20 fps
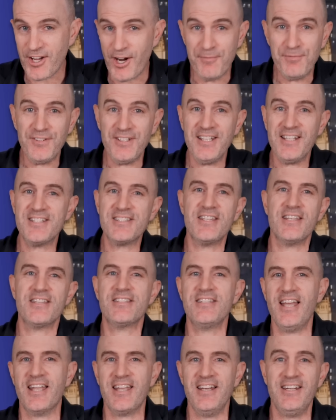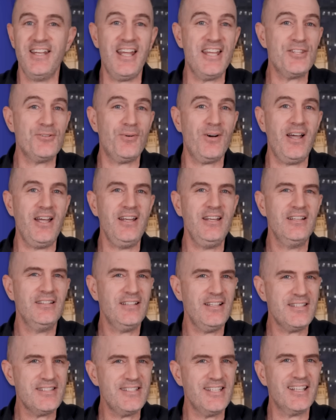Hopefully it's the second. Either way,
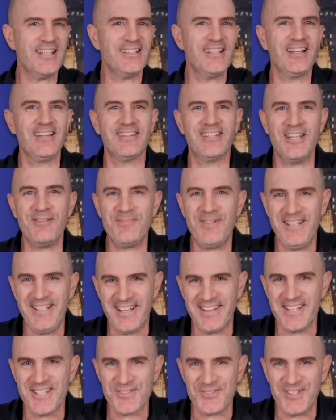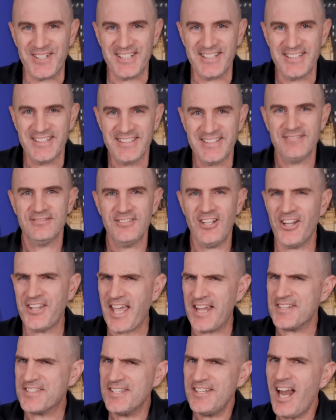let's dig a little deeper into this one.
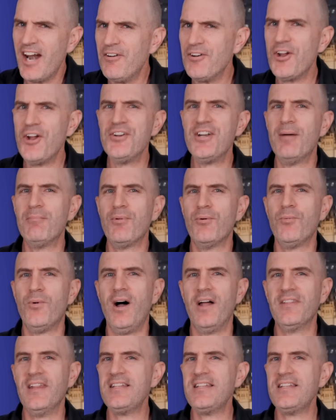Okay, scenario number one.